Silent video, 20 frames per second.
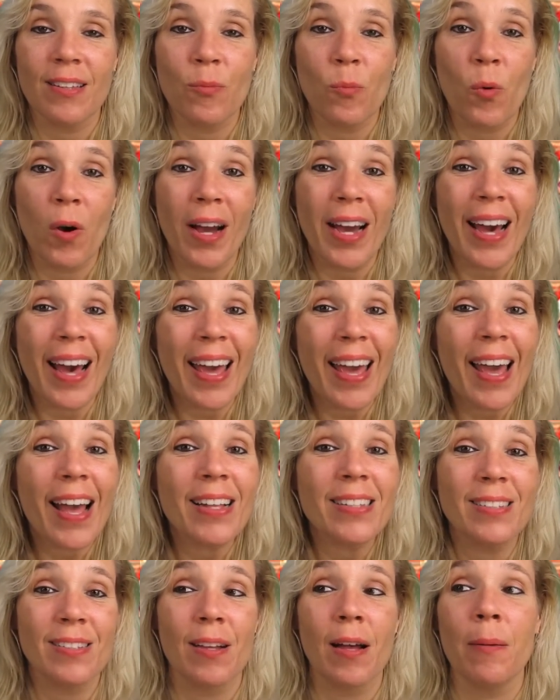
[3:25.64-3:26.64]
one guy
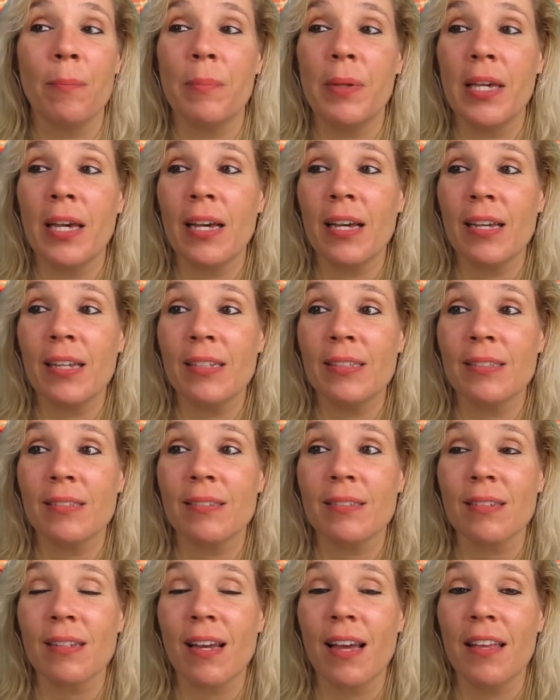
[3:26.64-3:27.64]
had zombie
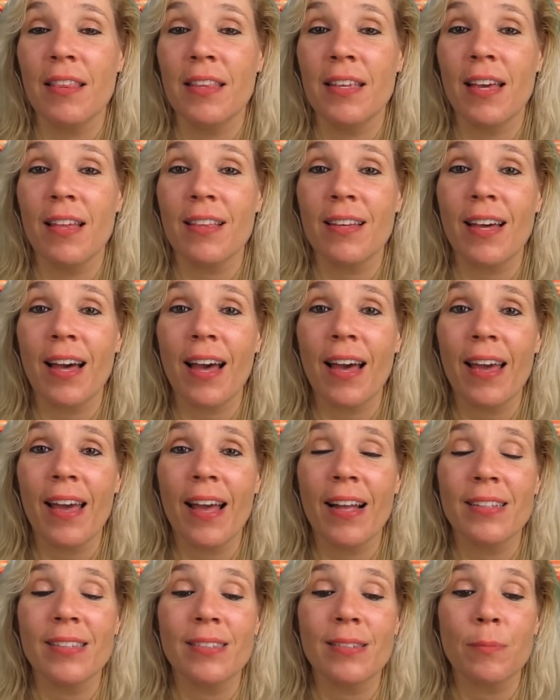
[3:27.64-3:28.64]
eyes, and the other guy
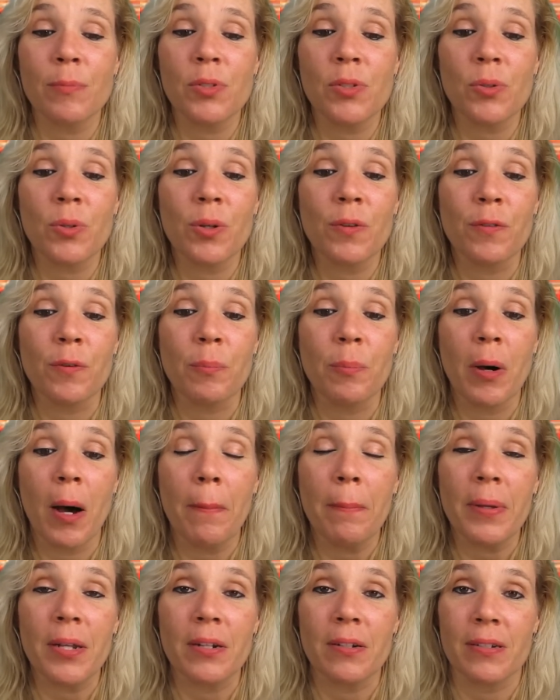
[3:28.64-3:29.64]
had some sort of a
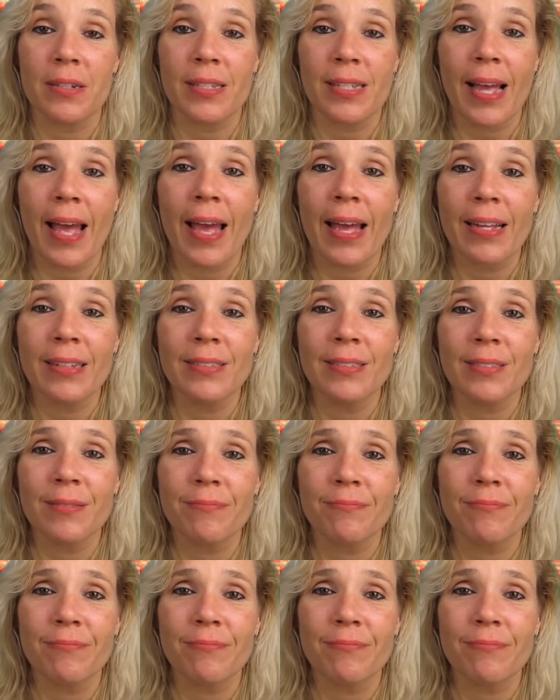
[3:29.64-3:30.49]
puppet on his hand.